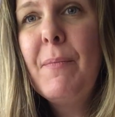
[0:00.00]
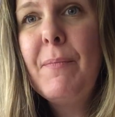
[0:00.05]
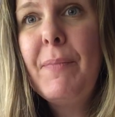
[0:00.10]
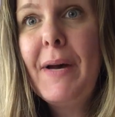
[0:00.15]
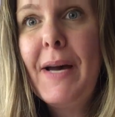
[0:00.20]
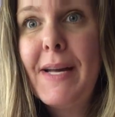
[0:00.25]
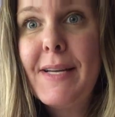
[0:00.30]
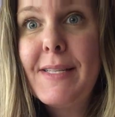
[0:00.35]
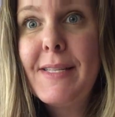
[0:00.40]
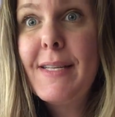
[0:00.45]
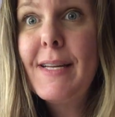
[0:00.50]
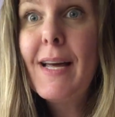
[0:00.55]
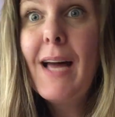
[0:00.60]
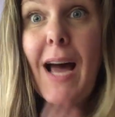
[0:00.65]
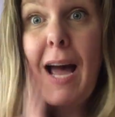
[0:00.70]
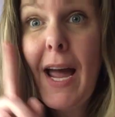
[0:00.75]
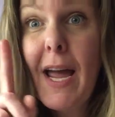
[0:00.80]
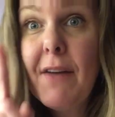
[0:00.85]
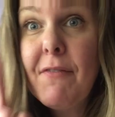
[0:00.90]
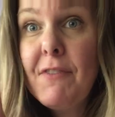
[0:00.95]
But
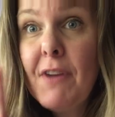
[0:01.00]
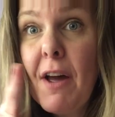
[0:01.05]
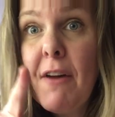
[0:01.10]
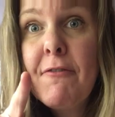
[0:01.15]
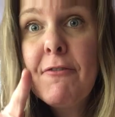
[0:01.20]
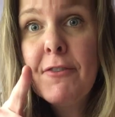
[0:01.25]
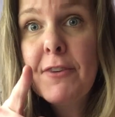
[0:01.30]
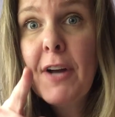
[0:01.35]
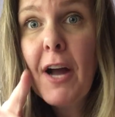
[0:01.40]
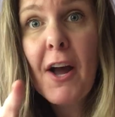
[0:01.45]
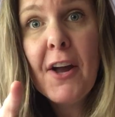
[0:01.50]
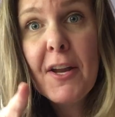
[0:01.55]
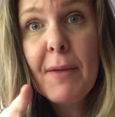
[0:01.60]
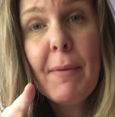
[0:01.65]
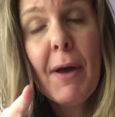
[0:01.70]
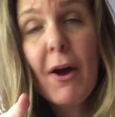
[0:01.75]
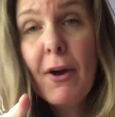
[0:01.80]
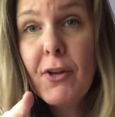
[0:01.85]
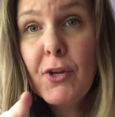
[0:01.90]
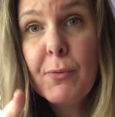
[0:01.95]
I have not forgotten
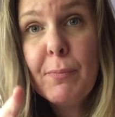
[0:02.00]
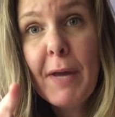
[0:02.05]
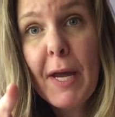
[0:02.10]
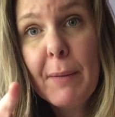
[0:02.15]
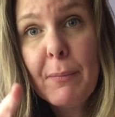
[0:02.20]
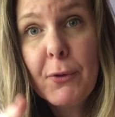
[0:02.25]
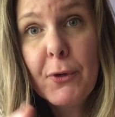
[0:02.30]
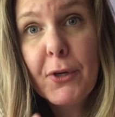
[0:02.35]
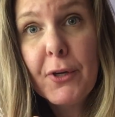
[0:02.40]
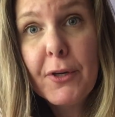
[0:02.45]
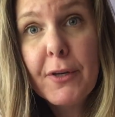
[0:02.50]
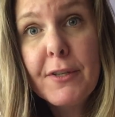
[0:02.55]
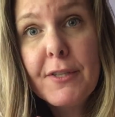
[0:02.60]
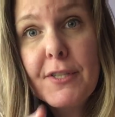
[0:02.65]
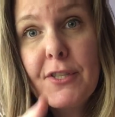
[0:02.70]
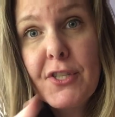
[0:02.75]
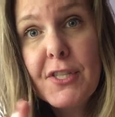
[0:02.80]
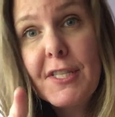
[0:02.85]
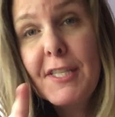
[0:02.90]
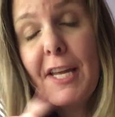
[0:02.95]
about you paper
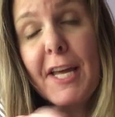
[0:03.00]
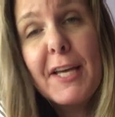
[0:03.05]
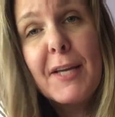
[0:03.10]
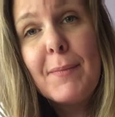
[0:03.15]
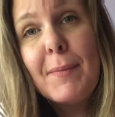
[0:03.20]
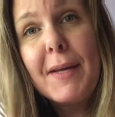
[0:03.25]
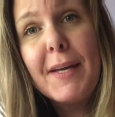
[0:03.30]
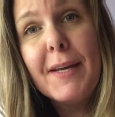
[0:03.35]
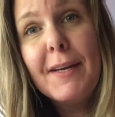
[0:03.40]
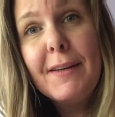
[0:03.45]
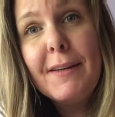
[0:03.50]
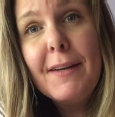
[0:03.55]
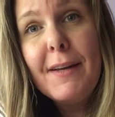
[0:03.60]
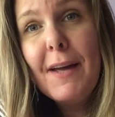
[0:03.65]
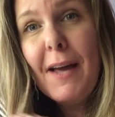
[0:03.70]
nerds just like me.